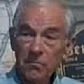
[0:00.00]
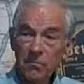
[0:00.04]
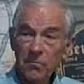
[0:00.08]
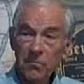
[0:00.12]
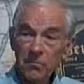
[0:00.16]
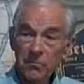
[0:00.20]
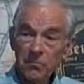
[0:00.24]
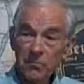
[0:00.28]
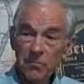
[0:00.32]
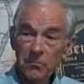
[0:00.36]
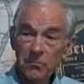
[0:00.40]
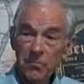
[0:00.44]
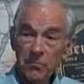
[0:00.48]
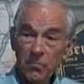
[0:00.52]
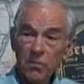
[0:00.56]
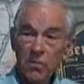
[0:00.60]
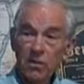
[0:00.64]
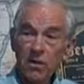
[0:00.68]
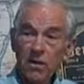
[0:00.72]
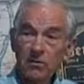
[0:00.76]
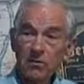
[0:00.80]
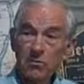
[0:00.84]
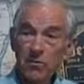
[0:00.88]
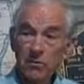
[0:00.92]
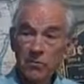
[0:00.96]
most people will
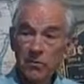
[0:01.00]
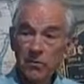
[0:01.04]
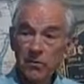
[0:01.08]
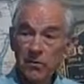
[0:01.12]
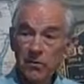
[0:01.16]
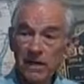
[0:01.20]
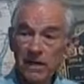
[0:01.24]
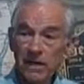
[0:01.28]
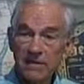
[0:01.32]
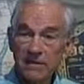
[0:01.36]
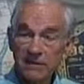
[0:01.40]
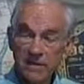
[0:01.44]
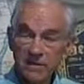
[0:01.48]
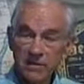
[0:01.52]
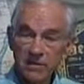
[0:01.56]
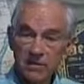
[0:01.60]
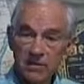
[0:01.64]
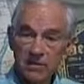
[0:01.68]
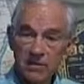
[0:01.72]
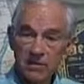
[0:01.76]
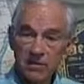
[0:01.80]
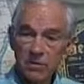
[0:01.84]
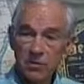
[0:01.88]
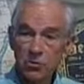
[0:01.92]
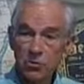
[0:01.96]
come to realize that
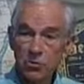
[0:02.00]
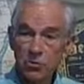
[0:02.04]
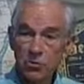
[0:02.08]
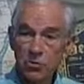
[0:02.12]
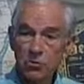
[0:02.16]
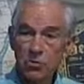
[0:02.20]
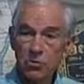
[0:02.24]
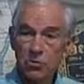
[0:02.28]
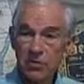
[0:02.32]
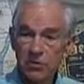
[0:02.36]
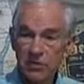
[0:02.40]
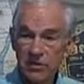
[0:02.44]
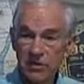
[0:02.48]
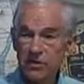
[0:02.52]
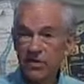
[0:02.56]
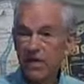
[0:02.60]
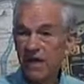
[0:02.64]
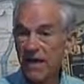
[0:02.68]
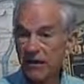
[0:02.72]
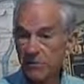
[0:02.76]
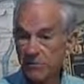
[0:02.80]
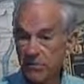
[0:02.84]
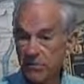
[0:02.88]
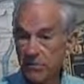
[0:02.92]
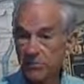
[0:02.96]
they're closer to the
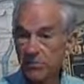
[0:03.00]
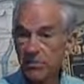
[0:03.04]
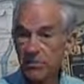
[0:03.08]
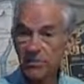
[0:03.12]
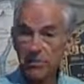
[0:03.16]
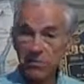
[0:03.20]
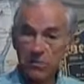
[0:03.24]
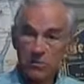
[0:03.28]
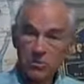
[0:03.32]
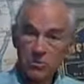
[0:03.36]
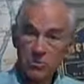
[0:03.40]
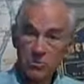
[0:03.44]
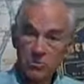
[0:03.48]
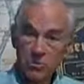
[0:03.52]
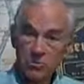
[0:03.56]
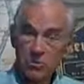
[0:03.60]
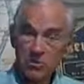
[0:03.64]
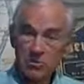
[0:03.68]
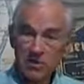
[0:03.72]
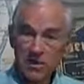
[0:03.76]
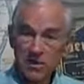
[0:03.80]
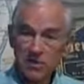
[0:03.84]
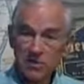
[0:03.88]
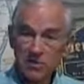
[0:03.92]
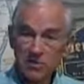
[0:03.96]
establishment, they're closer to the
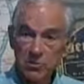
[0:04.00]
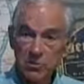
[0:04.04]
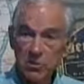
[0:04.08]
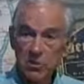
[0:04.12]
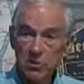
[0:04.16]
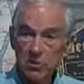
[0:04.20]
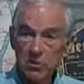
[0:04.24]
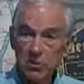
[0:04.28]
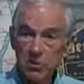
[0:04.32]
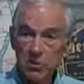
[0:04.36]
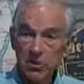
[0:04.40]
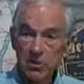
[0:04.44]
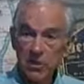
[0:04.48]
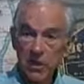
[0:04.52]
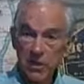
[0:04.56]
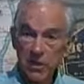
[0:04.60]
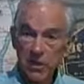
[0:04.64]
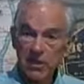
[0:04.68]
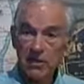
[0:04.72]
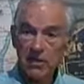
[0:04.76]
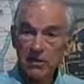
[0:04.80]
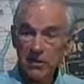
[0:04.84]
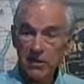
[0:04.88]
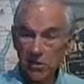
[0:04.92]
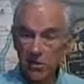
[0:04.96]
status quo
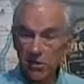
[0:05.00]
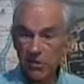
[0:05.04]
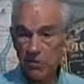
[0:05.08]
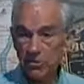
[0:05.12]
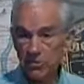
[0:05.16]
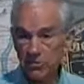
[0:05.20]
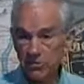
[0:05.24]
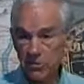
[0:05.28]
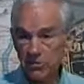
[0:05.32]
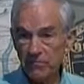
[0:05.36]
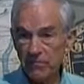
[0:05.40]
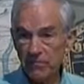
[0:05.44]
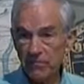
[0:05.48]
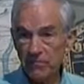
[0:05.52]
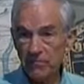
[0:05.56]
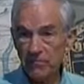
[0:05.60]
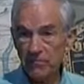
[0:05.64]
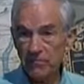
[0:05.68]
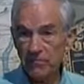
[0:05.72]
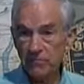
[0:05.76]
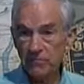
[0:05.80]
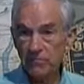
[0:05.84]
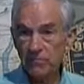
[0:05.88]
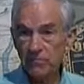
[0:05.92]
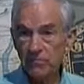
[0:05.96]
and
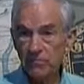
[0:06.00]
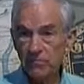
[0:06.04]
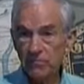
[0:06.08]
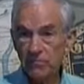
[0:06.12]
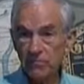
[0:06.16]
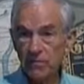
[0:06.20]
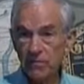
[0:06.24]
neoconservatism.